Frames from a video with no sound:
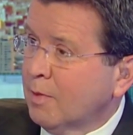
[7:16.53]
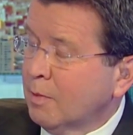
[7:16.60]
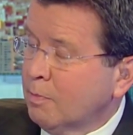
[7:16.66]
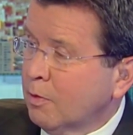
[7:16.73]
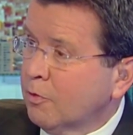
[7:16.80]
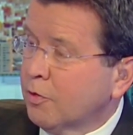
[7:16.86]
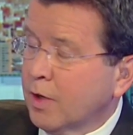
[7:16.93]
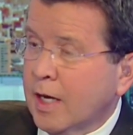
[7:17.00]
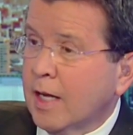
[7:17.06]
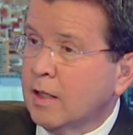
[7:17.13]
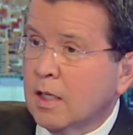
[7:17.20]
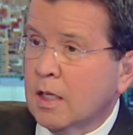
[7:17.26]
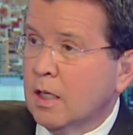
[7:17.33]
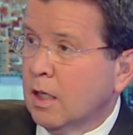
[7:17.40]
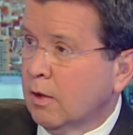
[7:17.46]
We
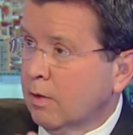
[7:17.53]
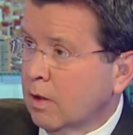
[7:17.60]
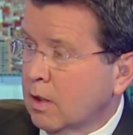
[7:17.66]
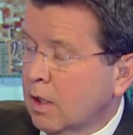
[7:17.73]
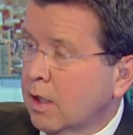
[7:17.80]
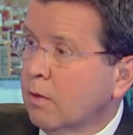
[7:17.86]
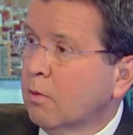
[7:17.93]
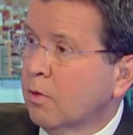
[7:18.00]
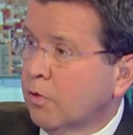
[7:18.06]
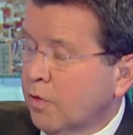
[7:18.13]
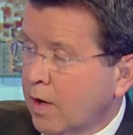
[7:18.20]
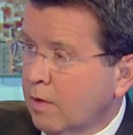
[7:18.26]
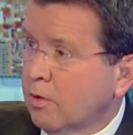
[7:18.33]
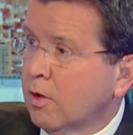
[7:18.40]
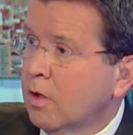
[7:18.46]
forget that Hillary Clinton was
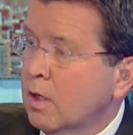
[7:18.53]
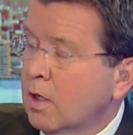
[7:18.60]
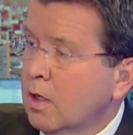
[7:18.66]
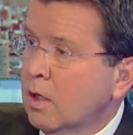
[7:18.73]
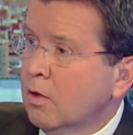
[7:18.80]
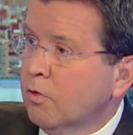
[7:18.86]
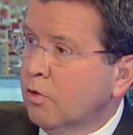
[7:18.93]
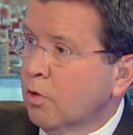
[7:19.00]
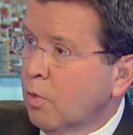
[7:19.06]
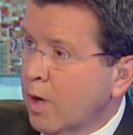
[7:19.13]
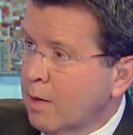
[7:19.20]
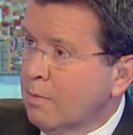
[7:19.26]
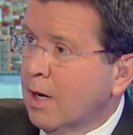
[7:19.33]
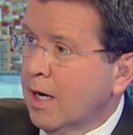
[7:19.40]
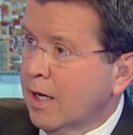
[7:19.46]
favored to
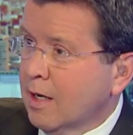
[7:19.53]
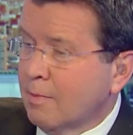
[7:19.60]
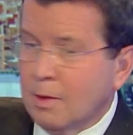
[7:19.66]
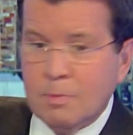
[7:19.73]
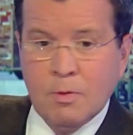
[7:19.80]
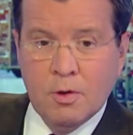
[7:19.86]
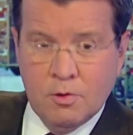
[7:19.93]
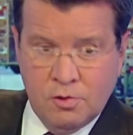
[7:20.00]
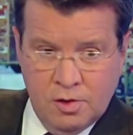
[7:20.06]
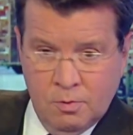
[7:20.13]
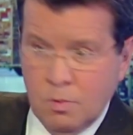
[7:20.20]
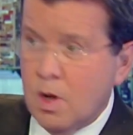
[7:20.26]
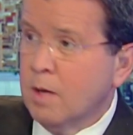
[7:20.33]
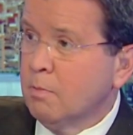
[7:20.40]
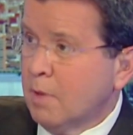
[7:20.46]
win by a couple of points.
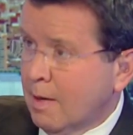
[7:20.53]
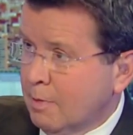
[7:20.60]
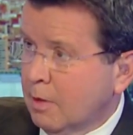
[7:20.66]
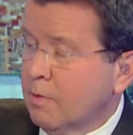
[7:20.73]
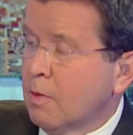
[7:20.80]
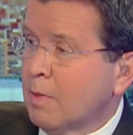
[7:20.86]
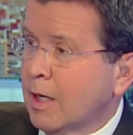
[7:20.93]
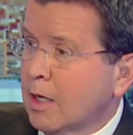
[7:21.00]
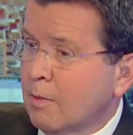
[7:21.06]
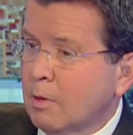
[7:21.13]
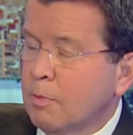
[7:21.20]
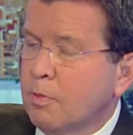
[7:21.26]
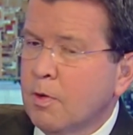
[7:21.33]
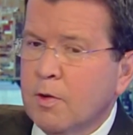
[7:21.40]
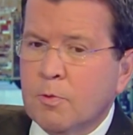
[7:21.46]
She won popular vote by a
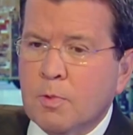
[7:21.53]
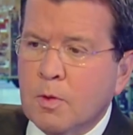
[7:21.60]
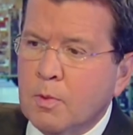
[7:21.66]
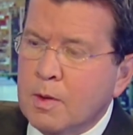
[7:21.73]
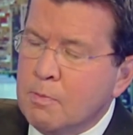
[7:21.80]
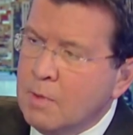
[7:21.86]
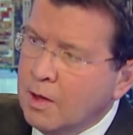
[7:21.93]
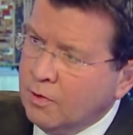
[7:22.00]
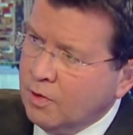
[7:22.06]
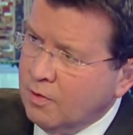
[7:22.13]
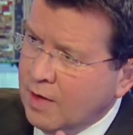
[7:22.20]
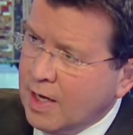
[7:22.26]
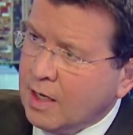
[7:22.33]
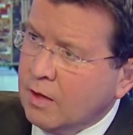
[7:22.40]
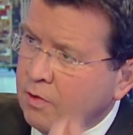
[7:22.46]
couple of points, but we miss
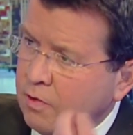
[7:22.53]
the fact